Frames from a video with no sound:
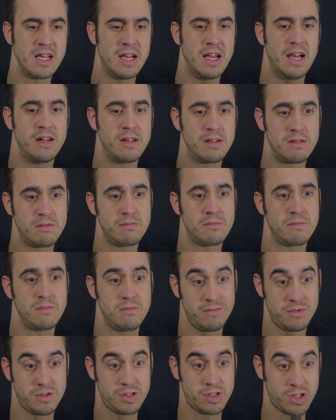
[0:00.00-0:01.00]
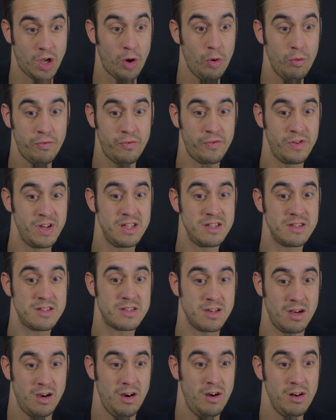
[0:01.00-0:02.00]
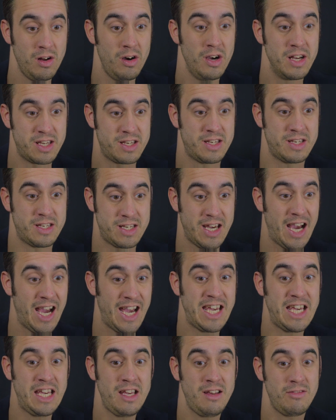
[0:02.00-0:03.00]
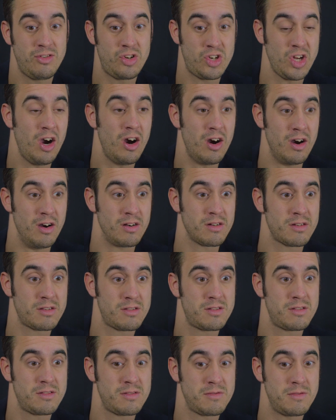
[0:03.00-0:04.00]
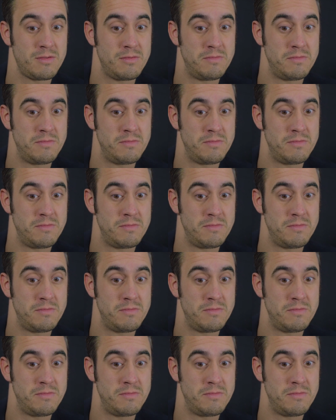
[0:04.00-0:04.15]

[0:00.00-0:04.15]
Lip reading: that dolphins are like gay sharks.